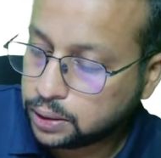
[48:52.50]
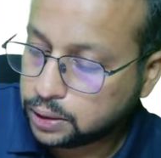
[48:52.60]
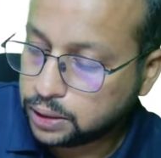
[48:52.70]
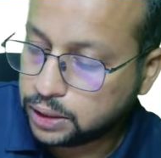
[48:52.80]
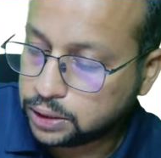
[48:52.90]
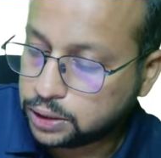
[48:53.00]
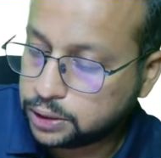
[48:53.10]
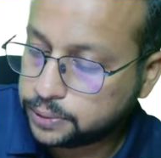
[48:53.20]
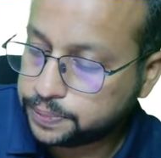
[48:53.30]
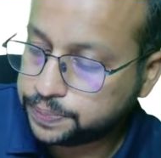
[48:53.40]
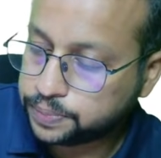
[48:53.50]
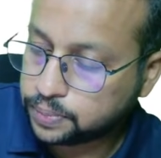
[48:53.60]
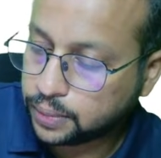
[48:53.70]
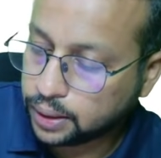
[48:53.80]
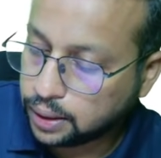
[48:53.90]
yeast
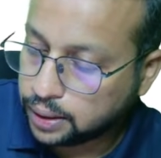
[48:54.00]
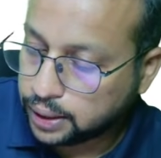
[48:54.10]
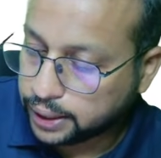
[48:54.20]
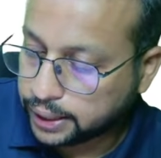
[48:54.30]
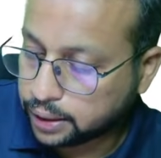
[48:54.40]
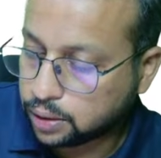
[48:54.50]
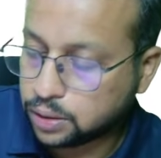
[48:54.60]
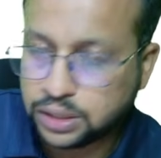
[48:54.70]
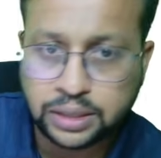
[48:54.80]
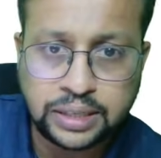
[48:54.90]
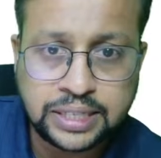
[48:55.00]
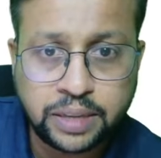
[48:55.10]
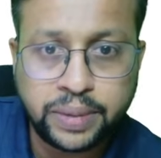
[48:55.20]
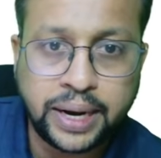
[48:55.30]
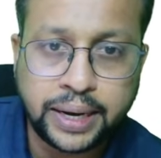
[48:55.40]
can cause
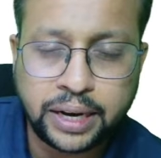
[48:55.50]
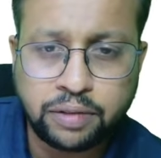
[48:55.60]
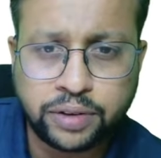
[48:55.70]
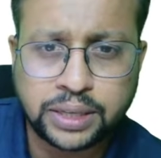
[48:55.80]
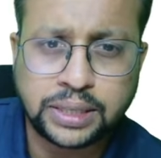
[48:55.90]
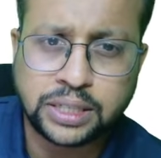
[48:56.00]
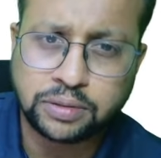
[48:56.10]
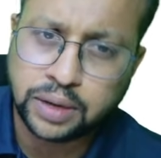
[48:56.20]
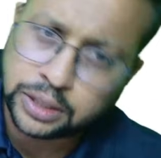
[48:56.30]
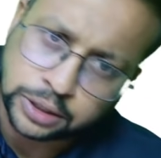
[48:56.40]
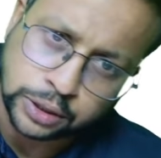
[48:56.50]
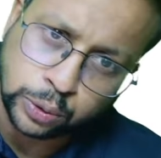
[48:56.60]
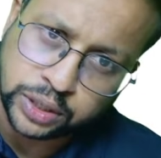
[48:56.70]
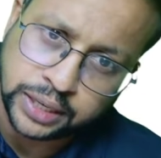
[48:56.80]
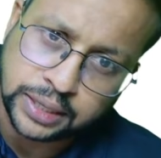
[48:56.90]
disseminated infections as well as
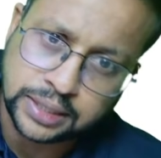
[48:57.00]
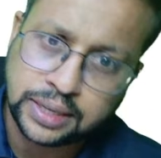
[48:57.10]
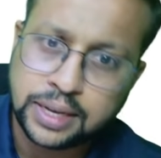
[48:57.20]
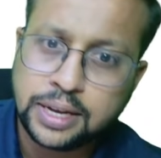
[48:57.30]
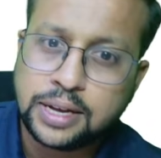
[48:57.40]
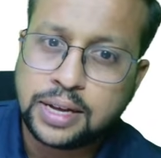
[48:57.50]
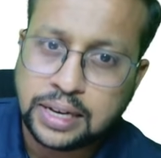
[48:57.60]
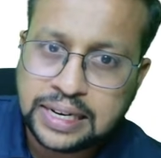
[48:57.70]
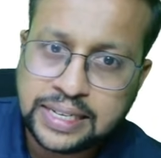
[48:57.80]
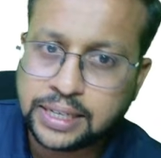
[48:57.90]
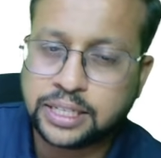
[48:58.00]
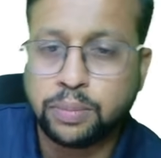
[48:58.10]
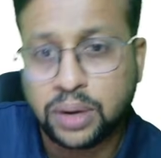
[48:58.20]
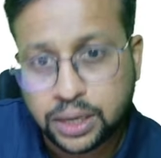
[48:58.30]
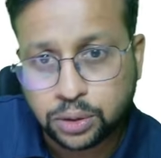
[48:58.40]
cutaneous lesions
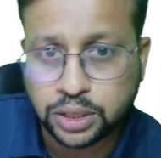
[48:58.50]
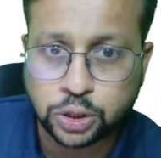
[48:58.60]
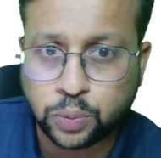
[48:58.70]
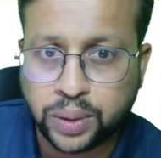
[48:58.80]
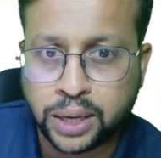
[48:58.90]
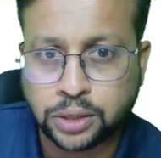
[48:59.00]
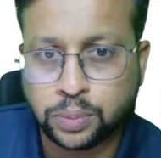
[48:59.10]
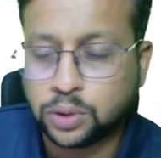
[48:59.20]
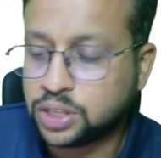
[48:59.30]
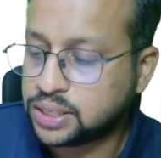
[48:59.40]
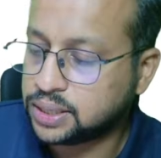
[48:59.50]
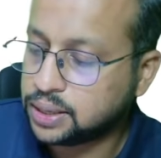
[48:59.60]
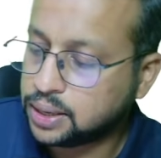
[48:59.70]
similar to histoplasmosis.